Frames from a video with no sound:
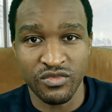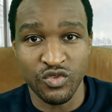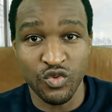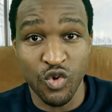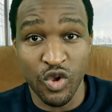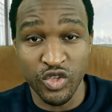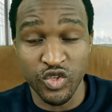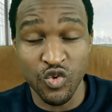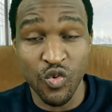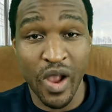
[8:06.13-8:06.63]

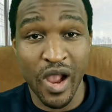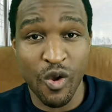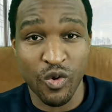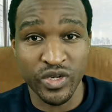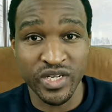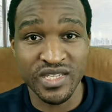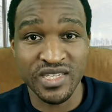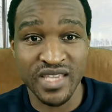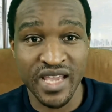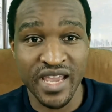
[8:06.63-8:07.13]
you
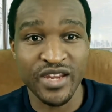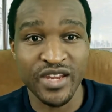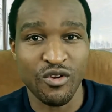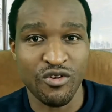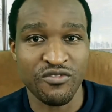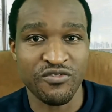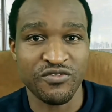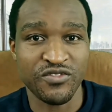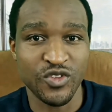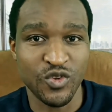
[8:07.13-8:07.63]
are on the
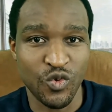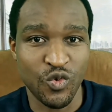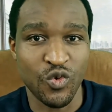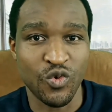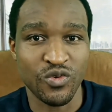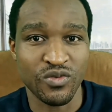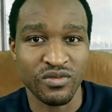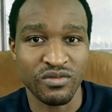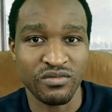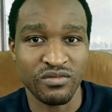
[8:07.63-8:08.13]
side of
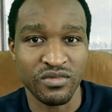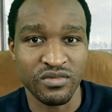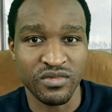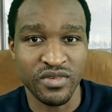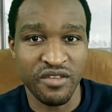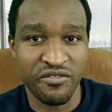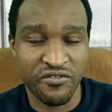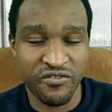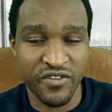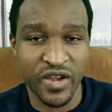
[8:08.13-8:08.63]

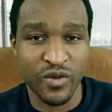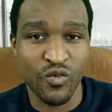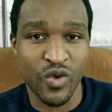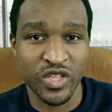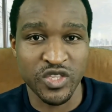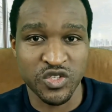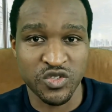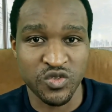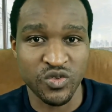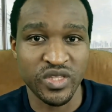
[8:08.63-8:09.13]
the
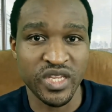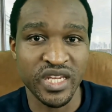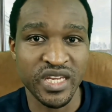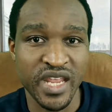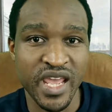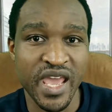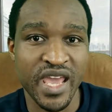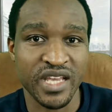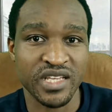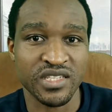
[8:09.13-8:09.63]
friend wants to
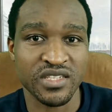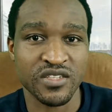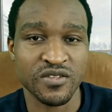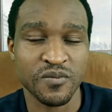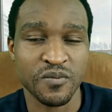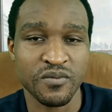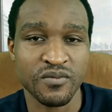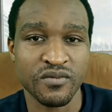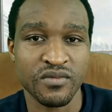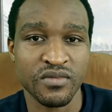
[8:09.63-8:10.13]
date the
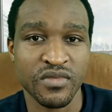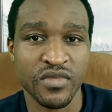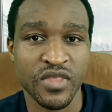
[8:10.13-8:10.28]
ex.